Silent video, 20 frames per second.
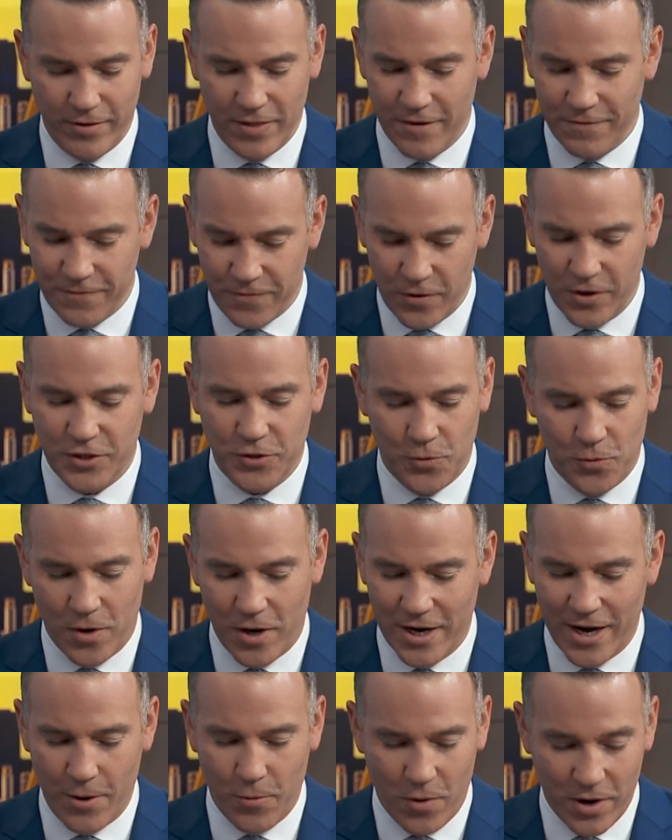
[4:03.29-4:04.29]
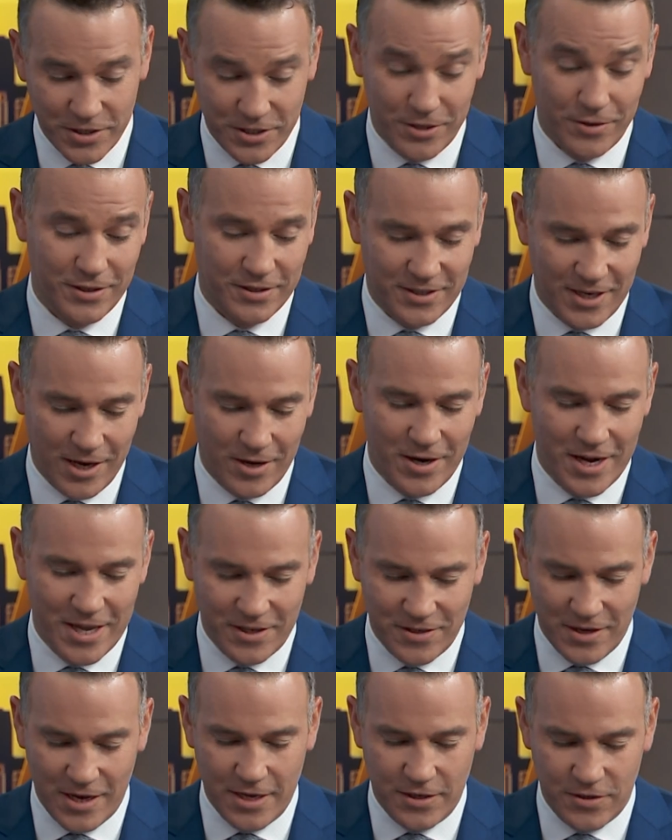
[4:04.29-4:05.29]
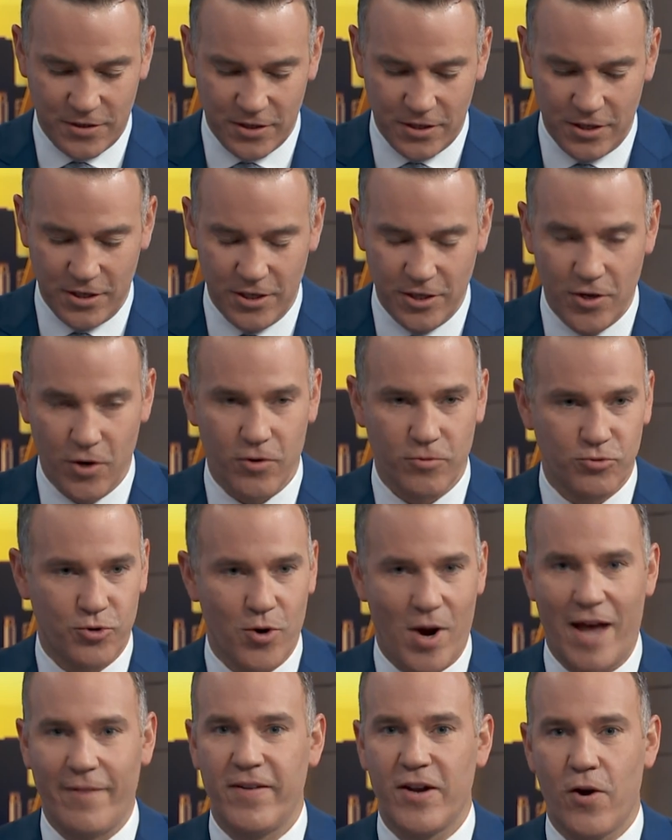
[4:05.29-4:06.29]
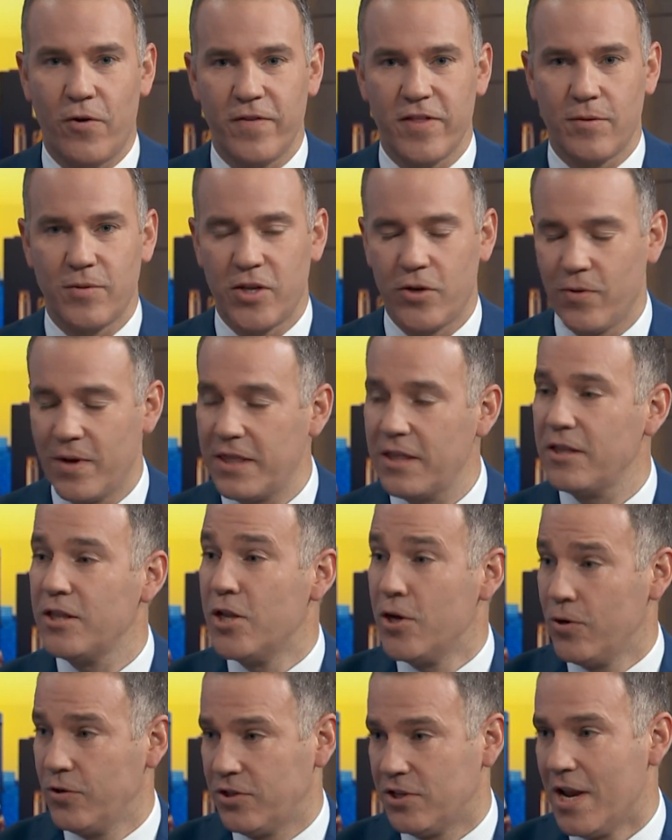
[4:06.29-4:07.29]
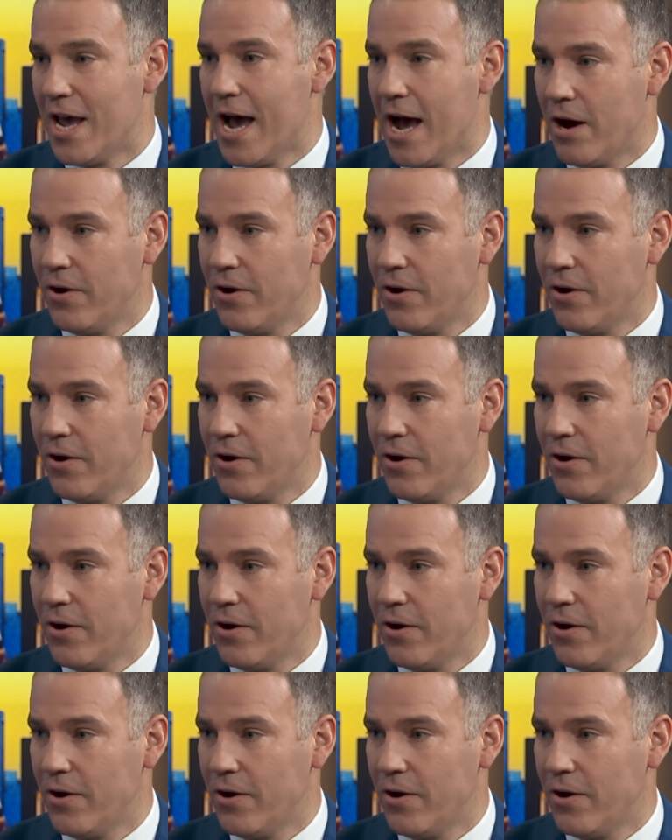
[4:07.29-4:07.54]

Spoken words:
The first one I want you to tell, it's you're driving over you're in the news now.